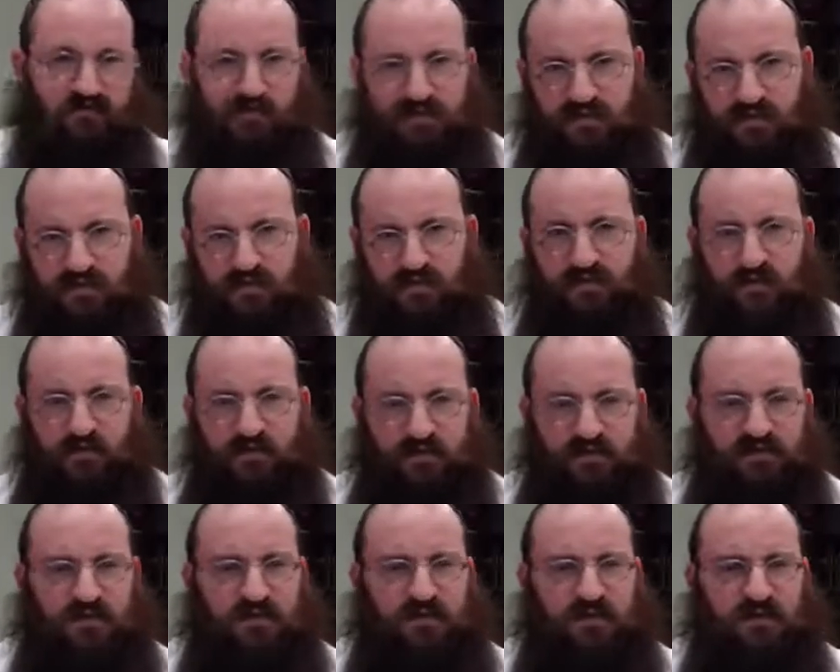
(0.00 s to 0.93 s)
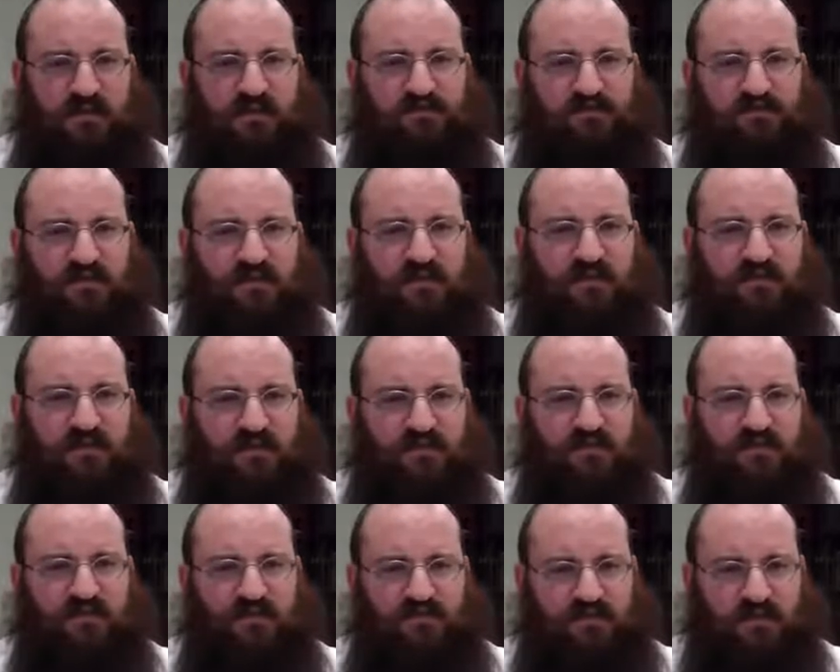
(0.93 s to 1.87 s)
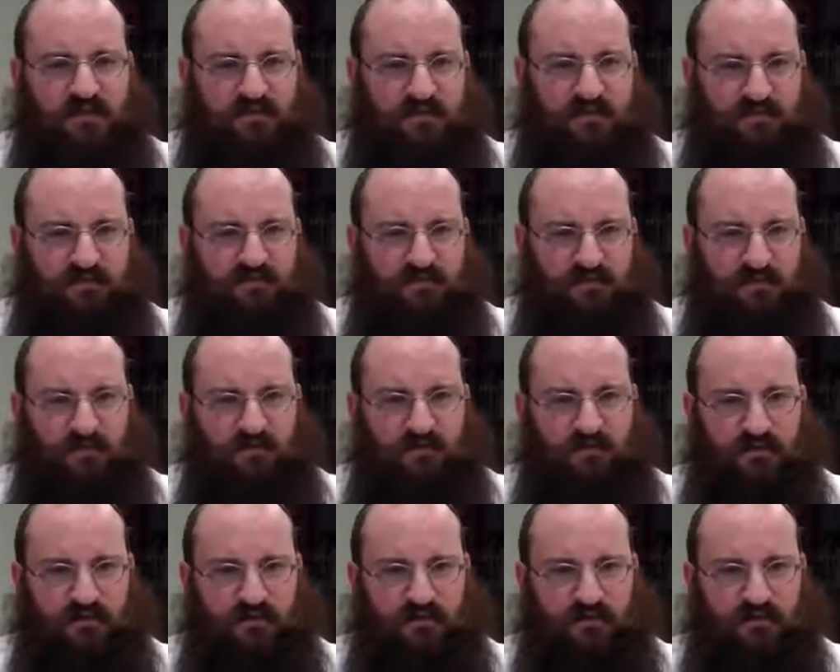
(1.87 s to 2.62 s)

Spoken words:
once on the right, once on the left, consecutively,